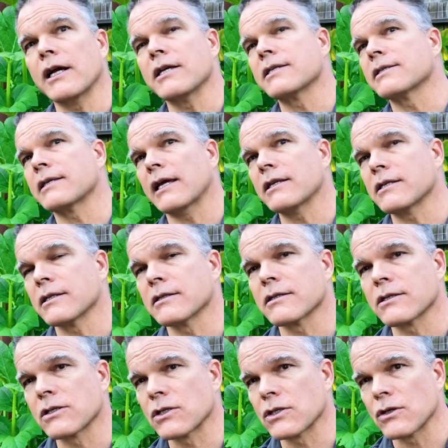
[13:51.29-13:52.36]
a
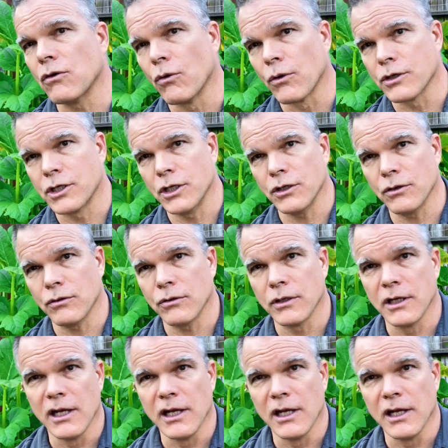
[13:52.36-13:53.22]
sentence or two